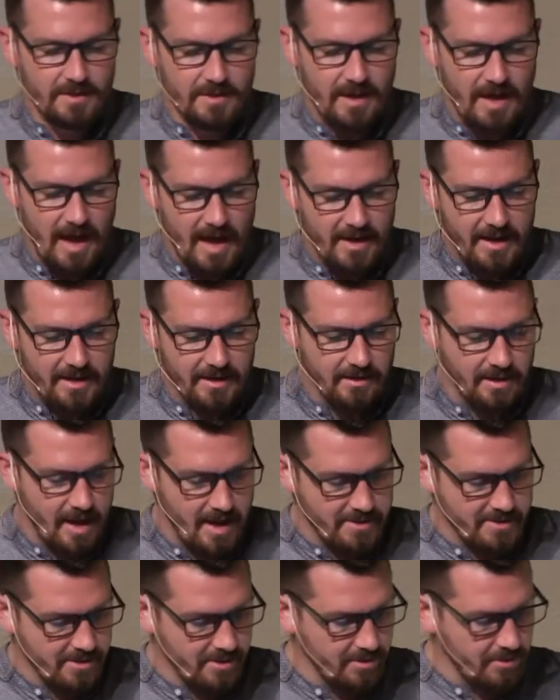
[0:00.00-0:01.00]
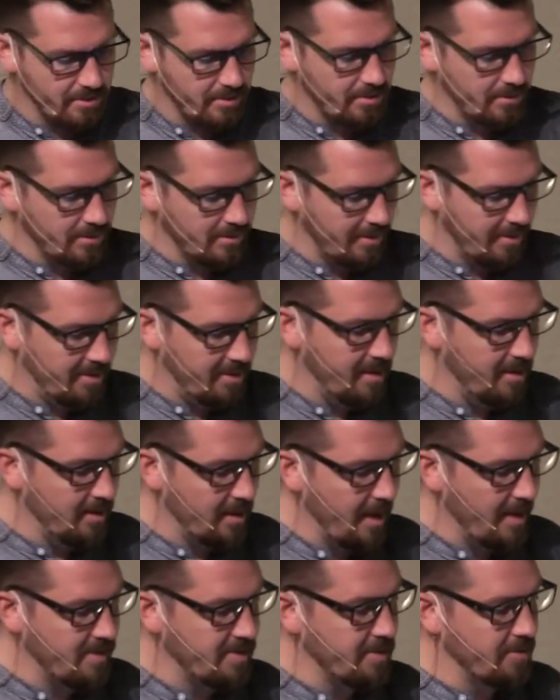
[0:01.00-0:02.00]
ideological or
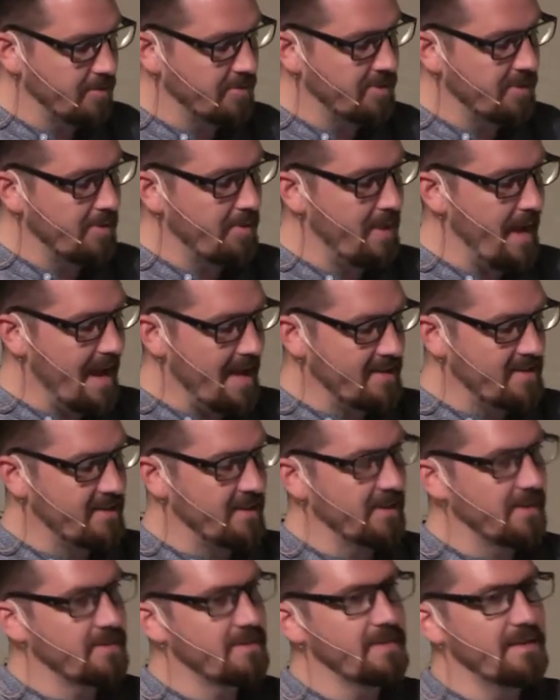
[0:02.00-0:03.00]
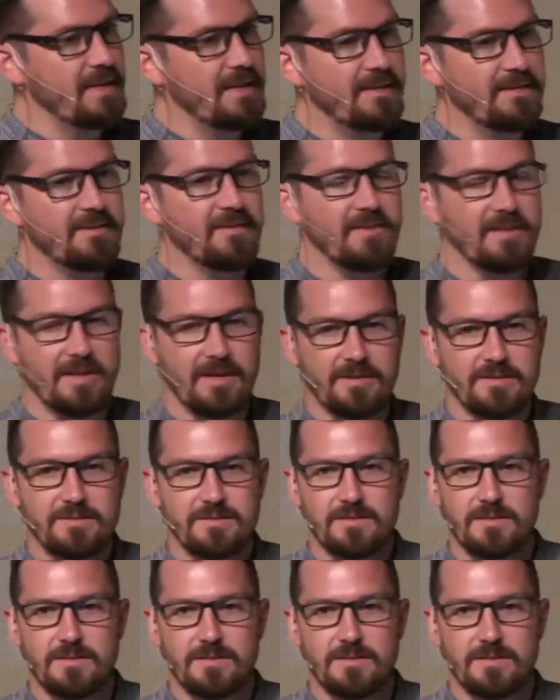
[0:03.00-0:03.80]
theological gymnastics into this.